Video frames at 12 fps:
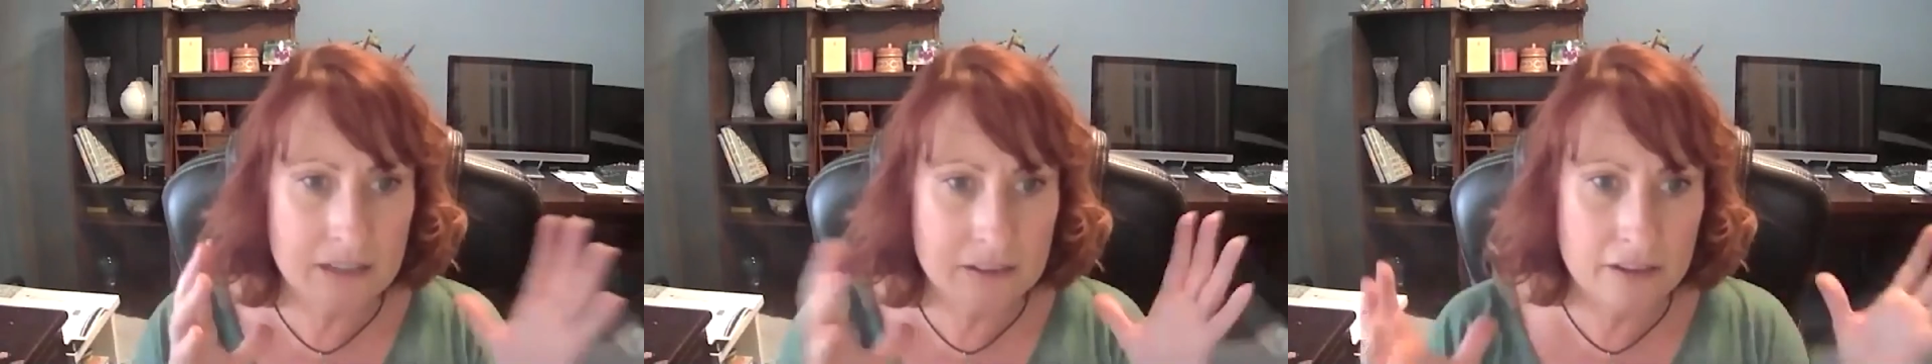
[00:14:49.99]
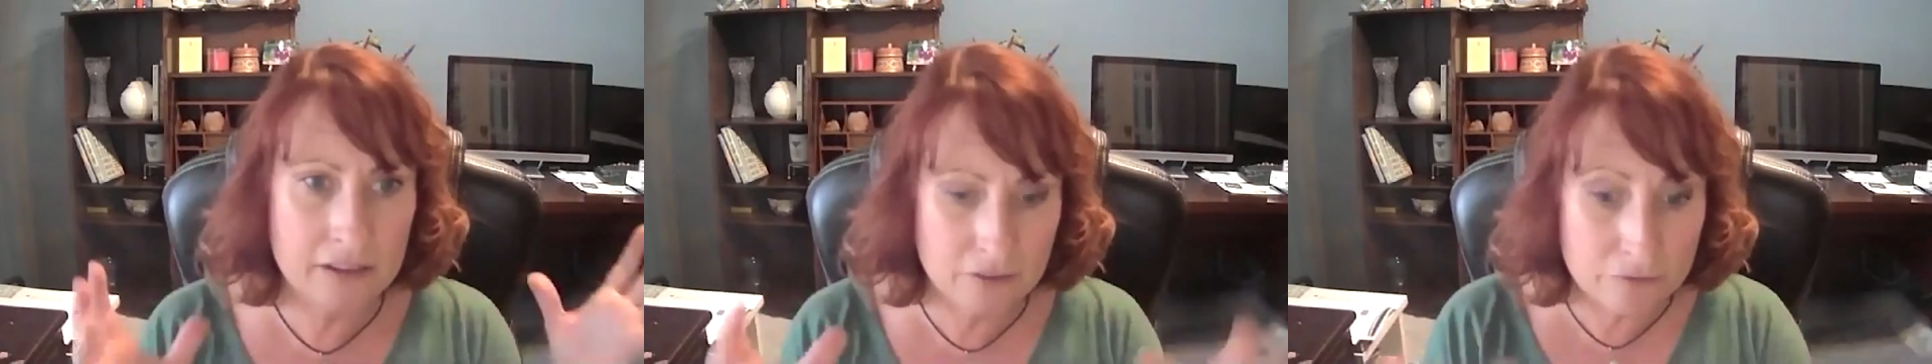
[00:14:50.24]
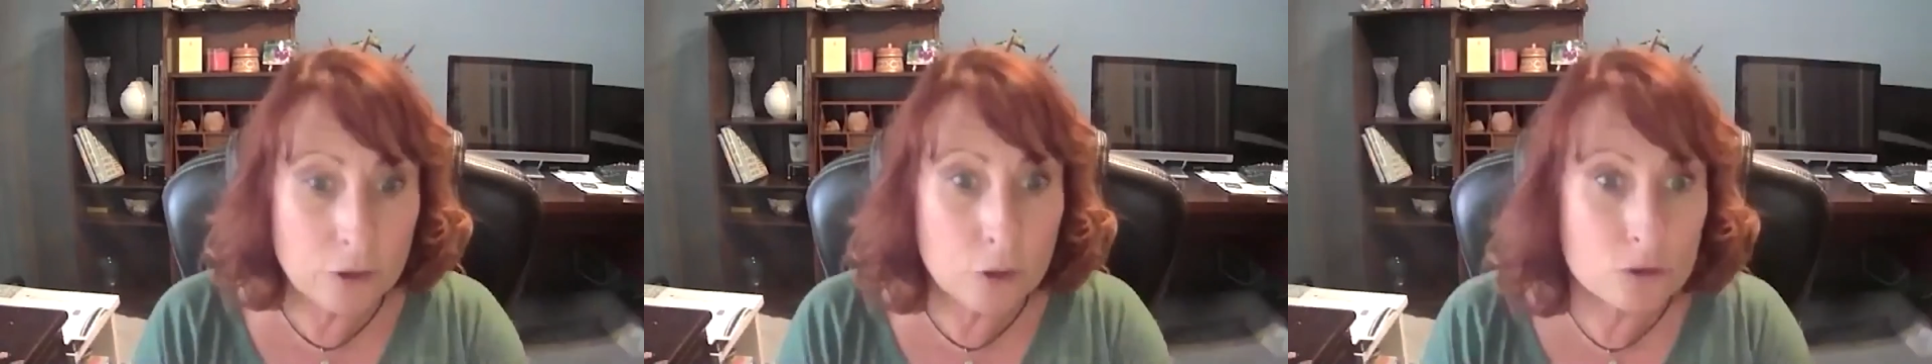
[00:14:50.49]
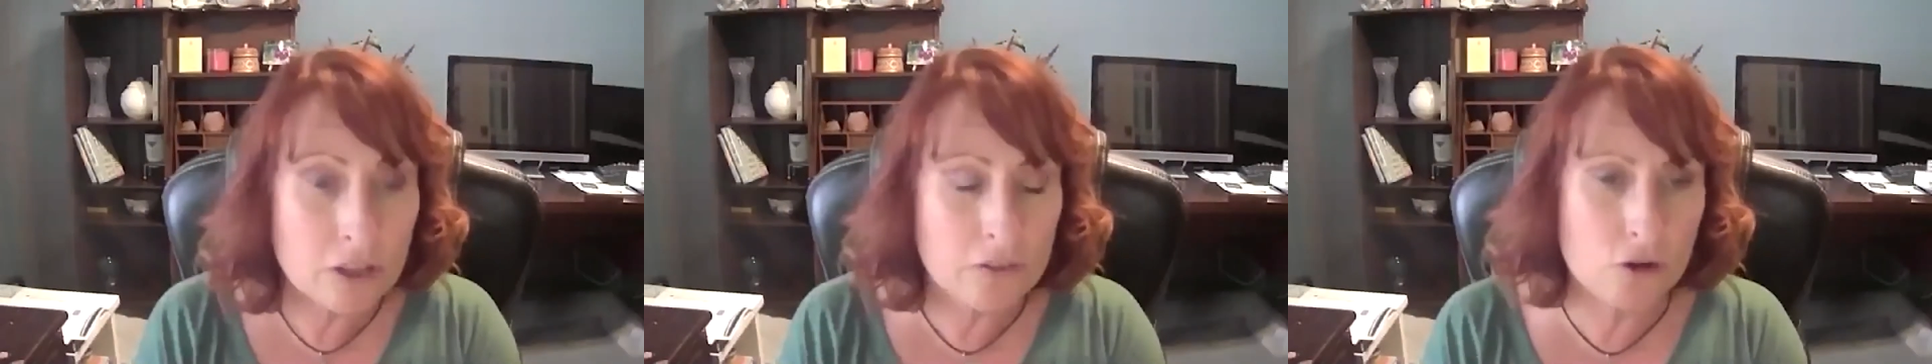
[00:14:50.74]
the
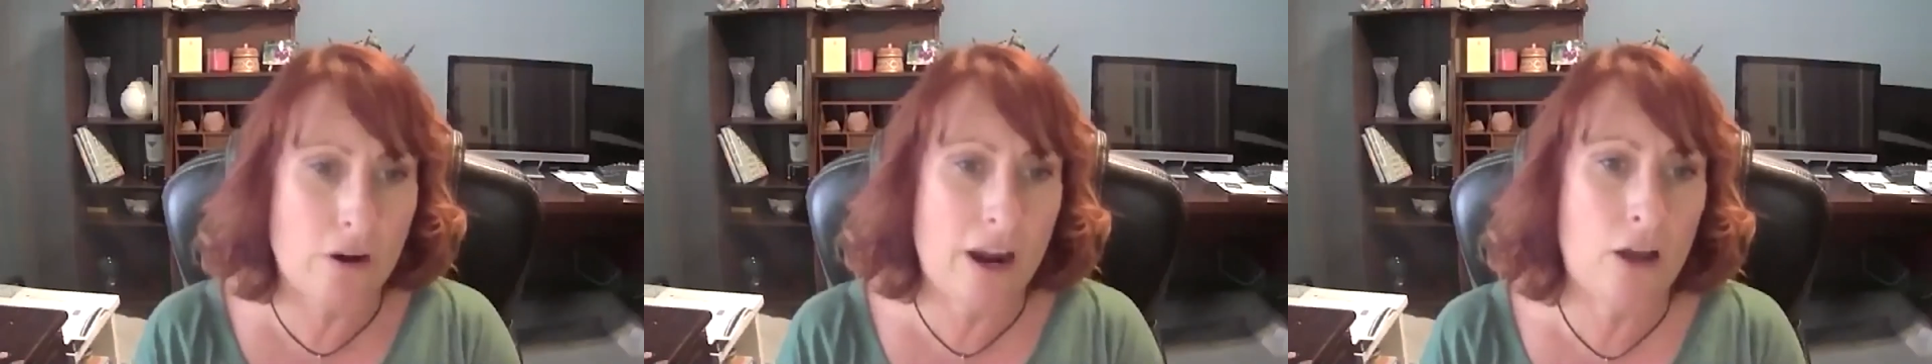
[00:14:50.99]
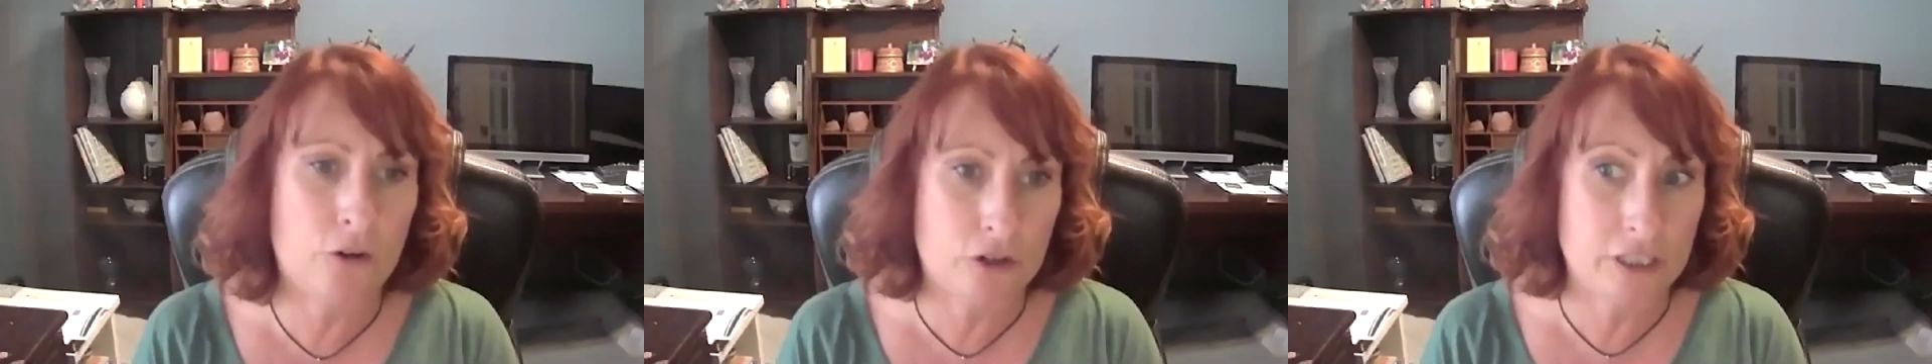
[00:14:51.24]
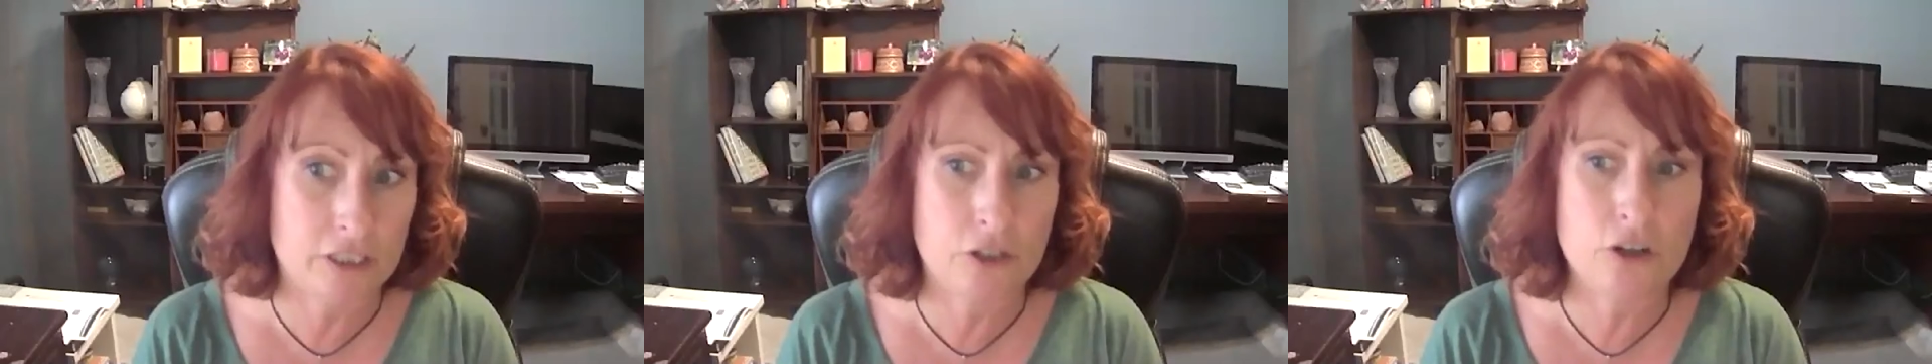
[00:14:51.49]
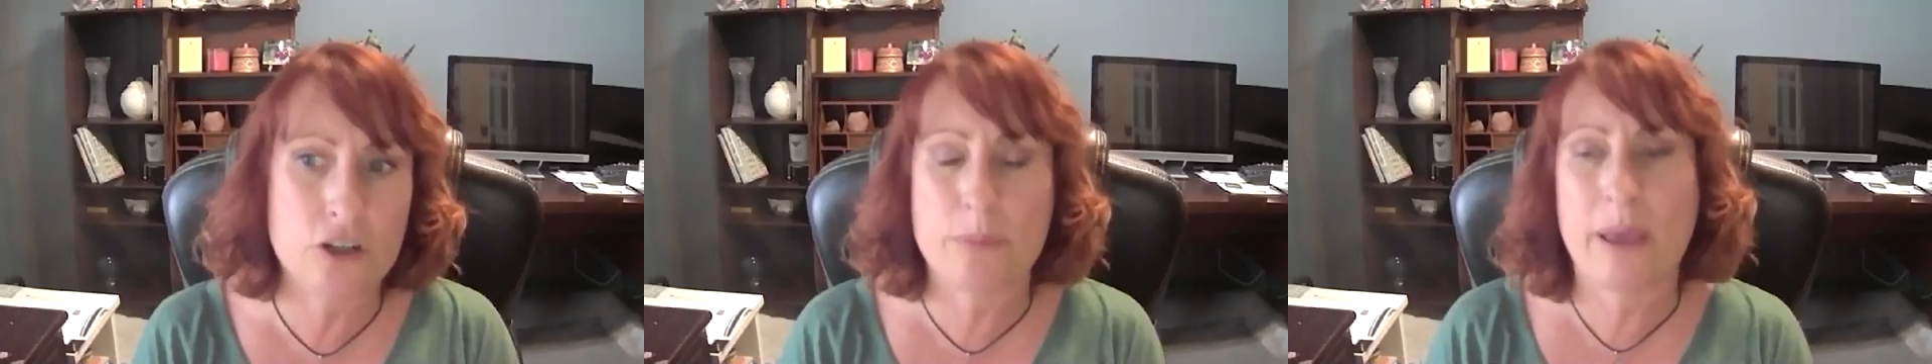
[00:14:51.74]
folks on the ground are
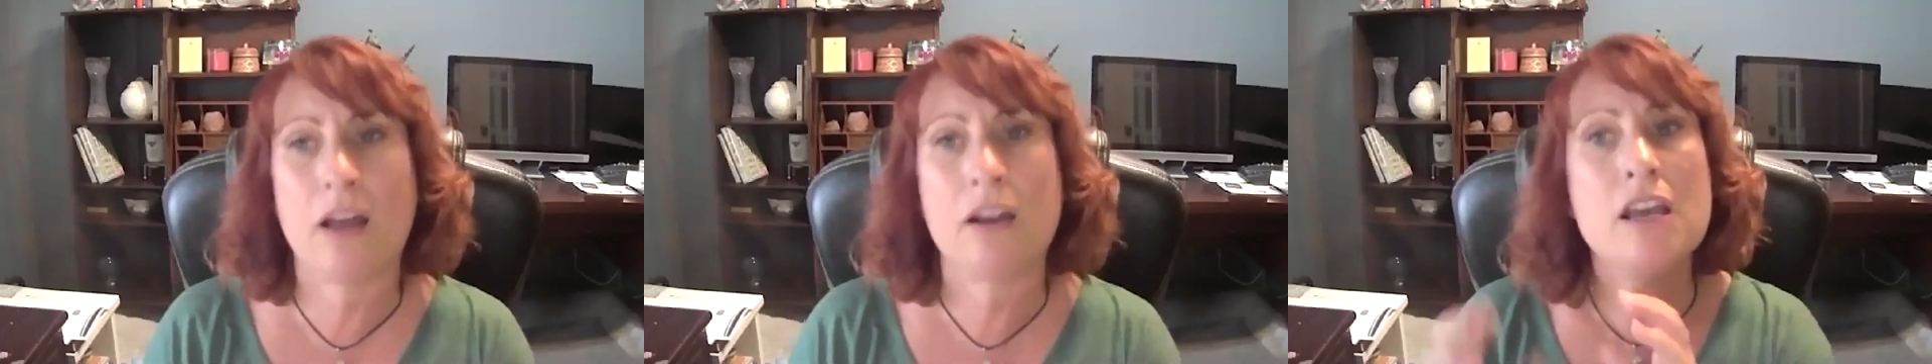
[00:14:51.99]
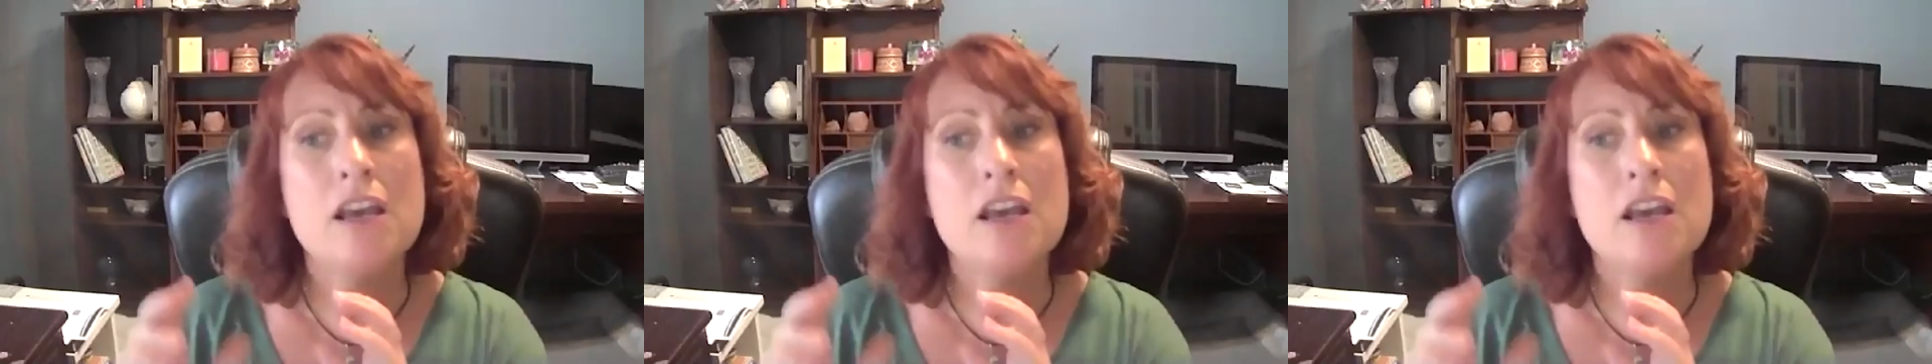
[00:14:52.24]
concerned about.